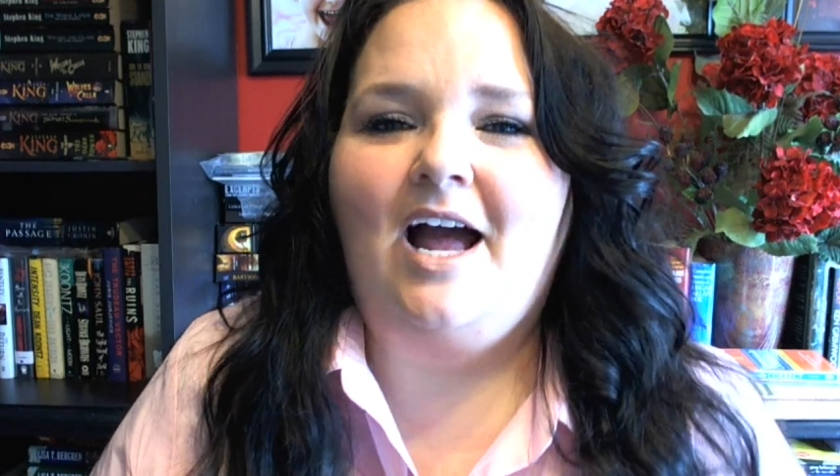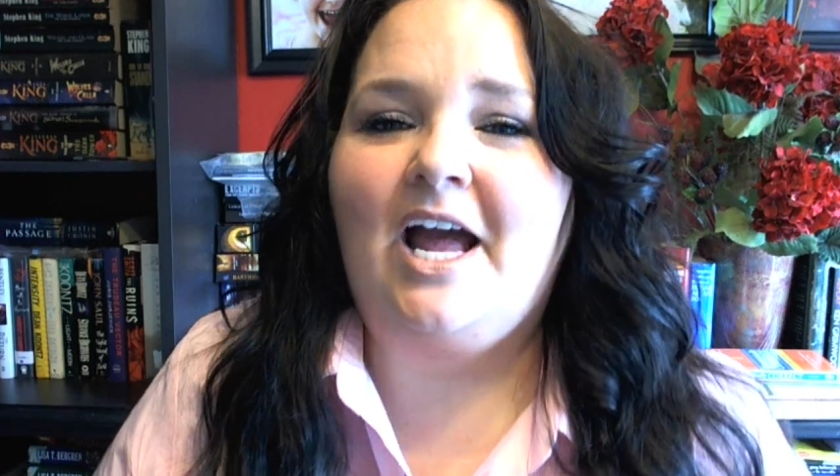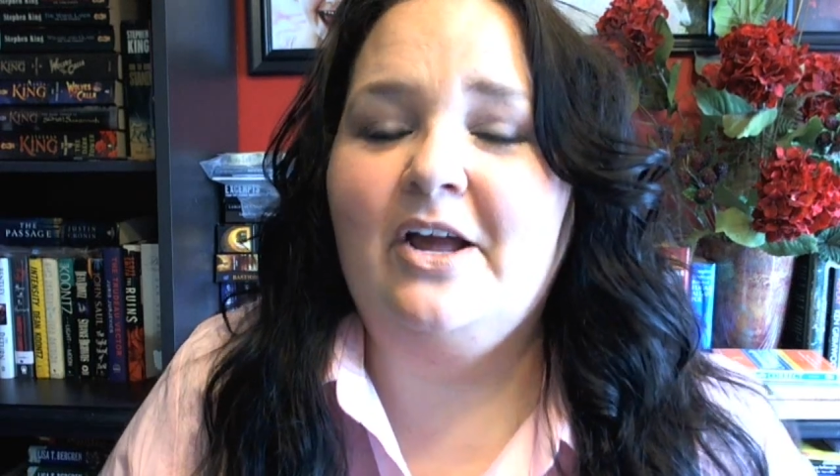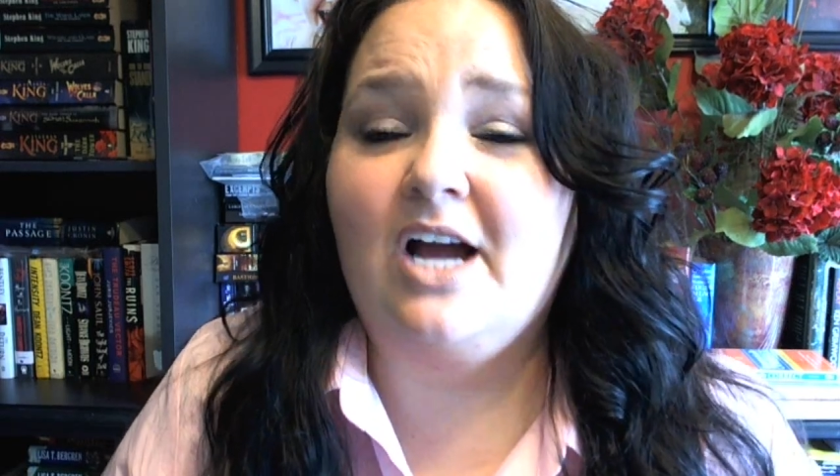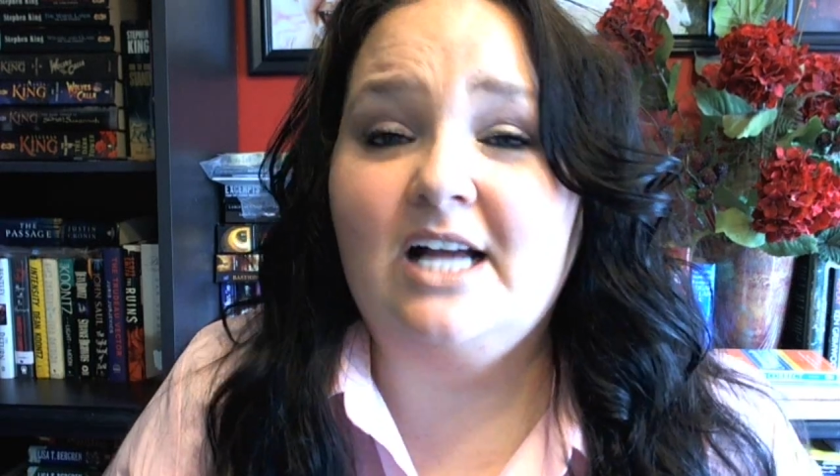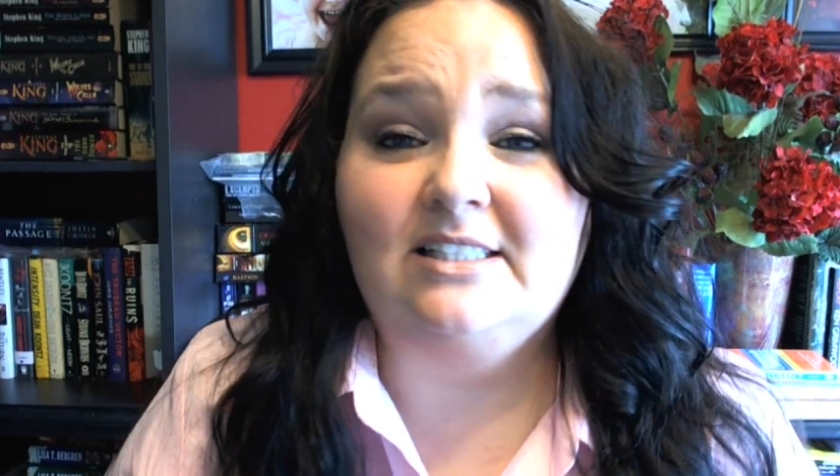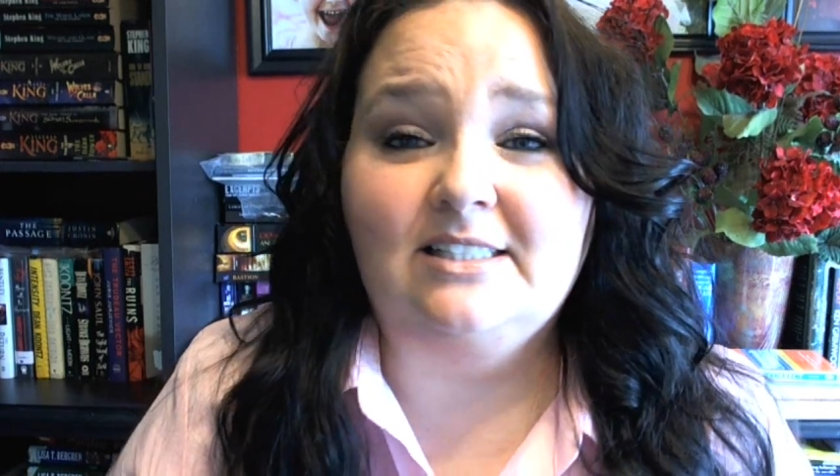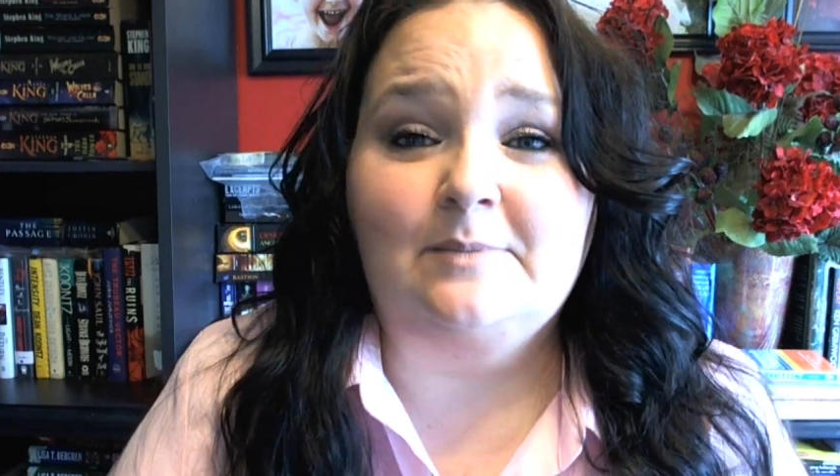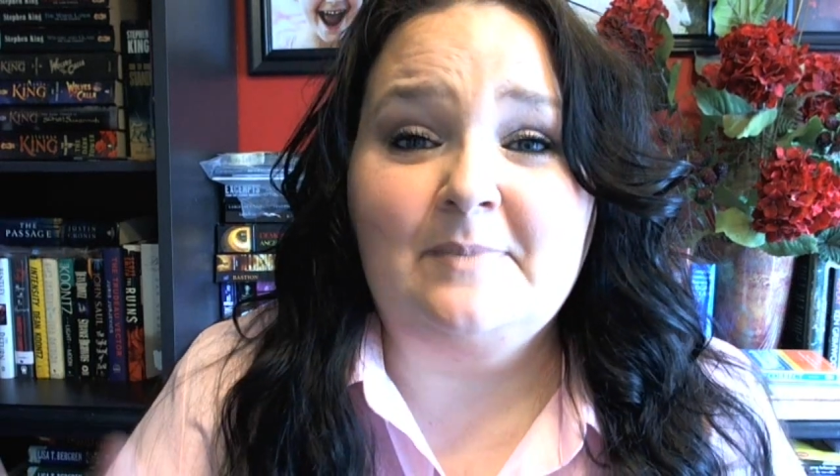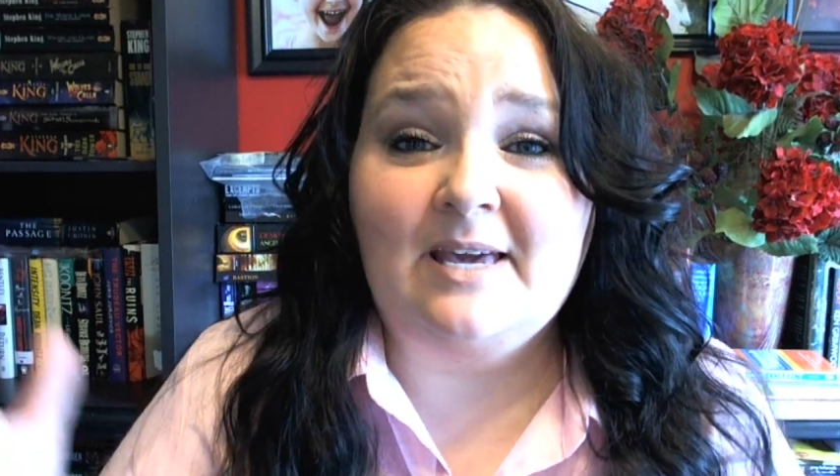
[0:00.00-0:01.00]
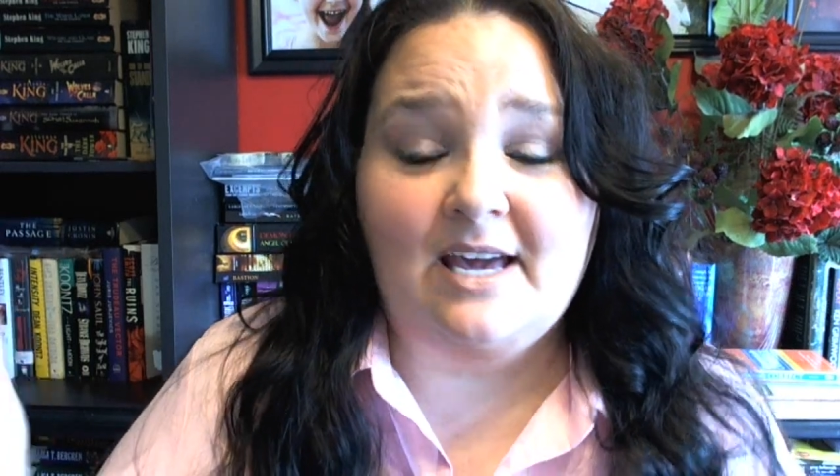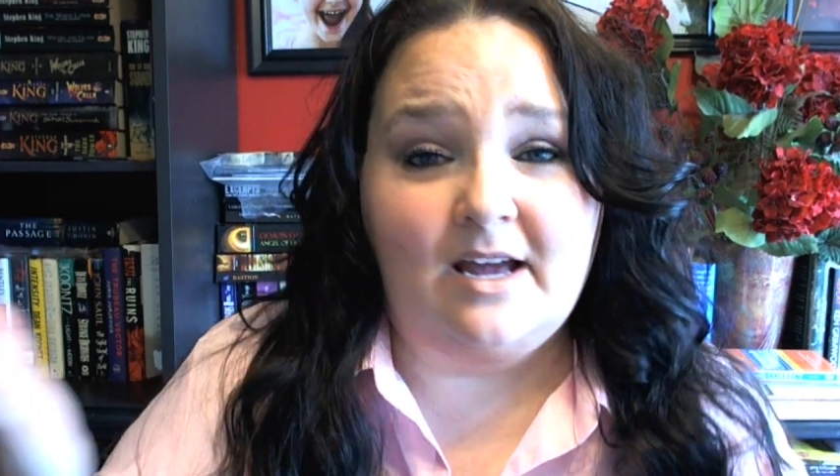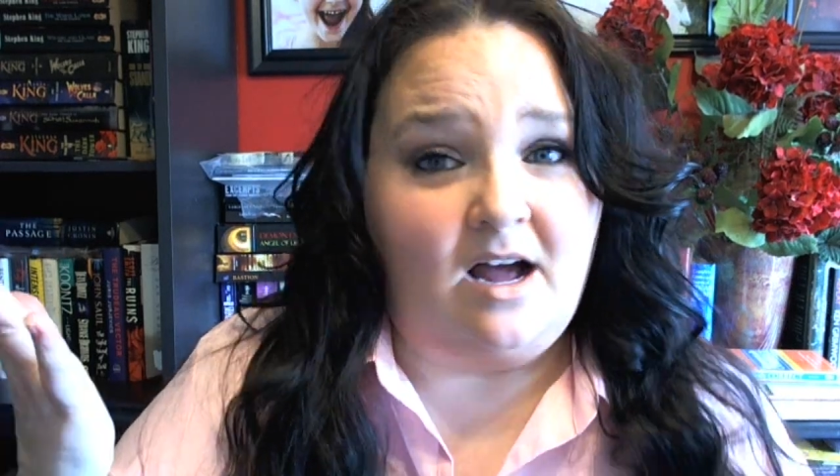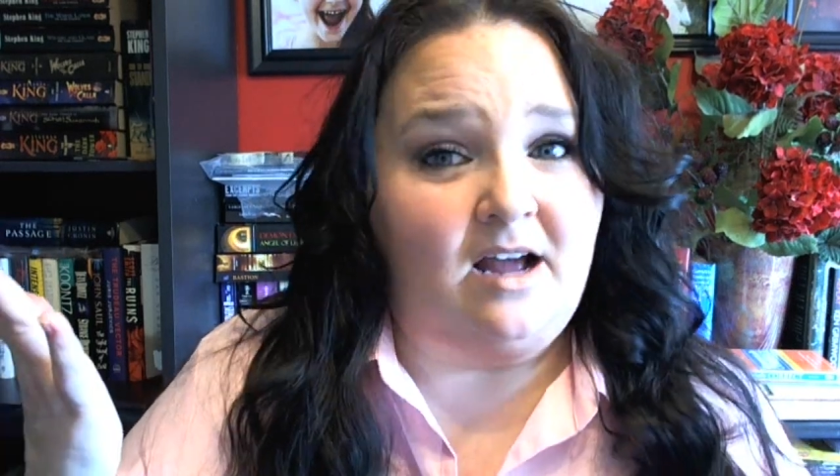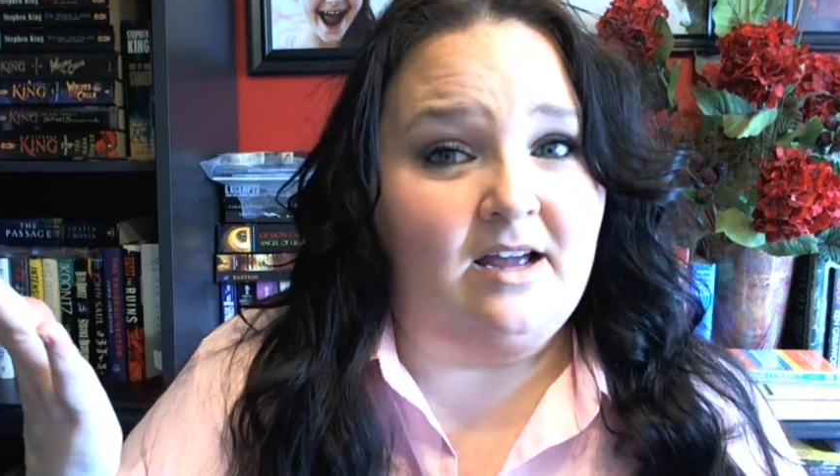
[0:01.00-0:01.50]
Hey guys, it's
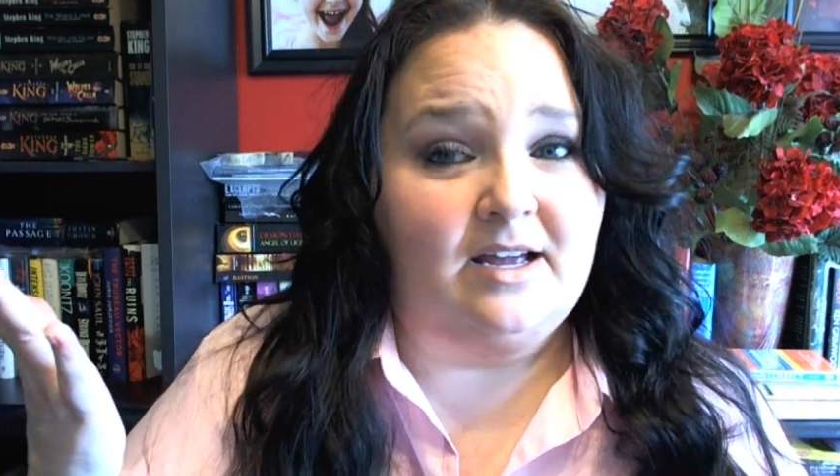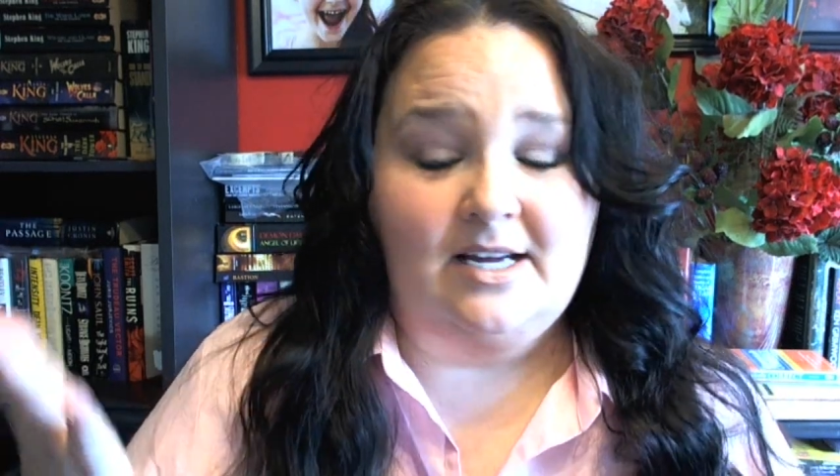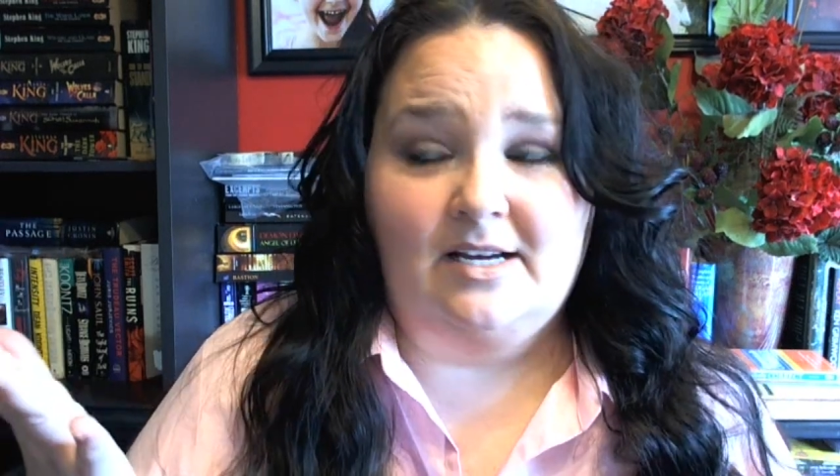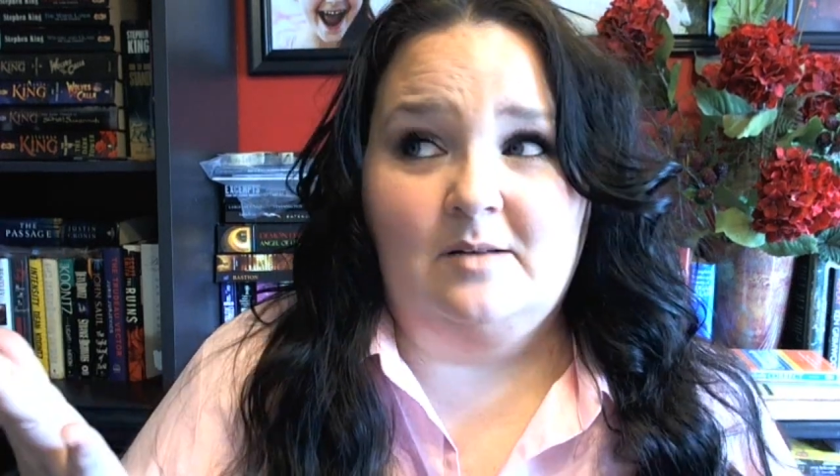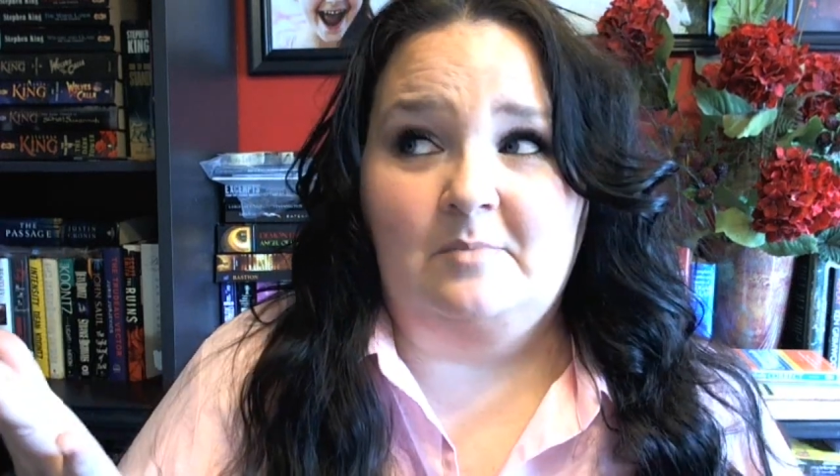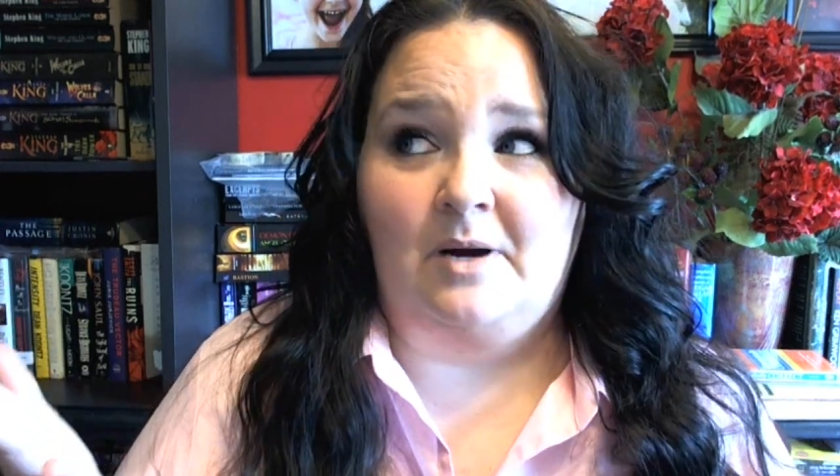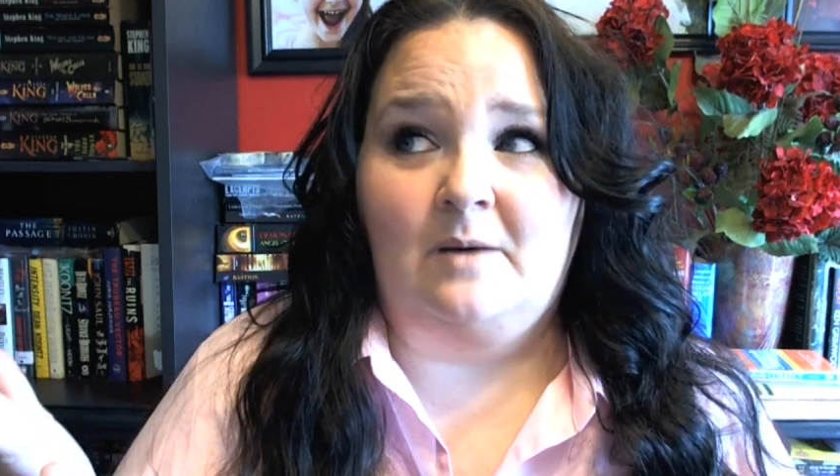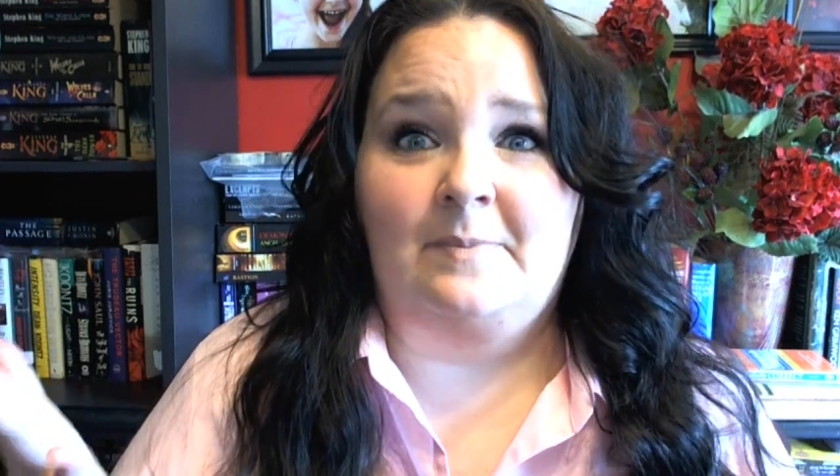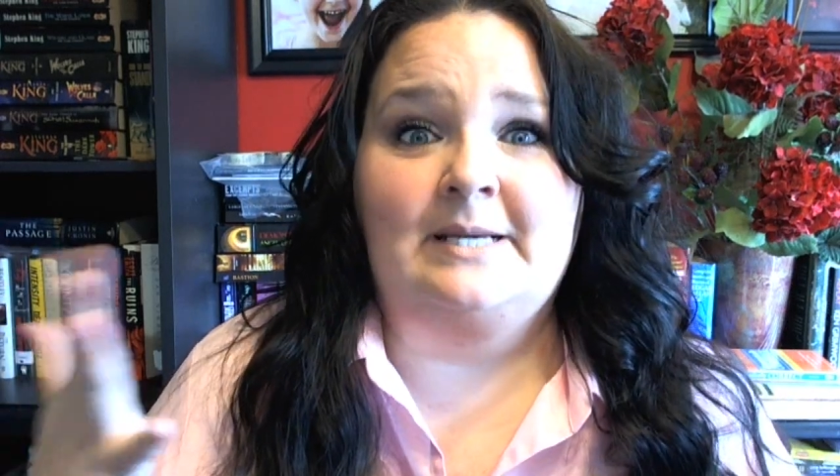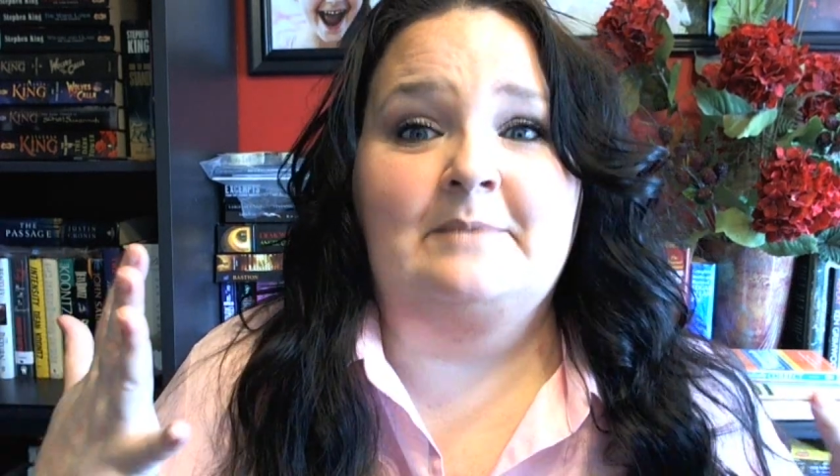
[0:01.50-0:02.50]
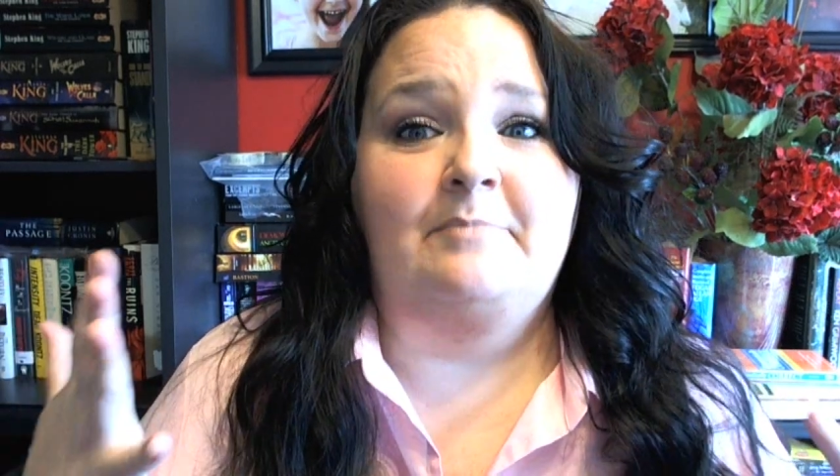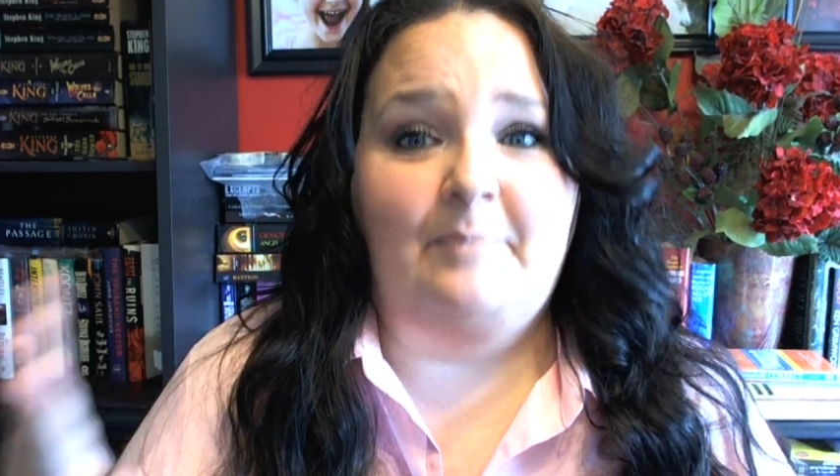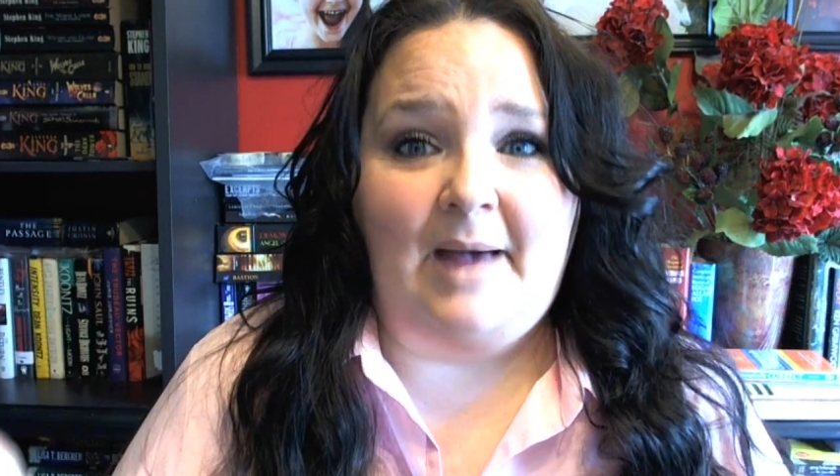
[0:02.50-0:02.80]
me. I am popping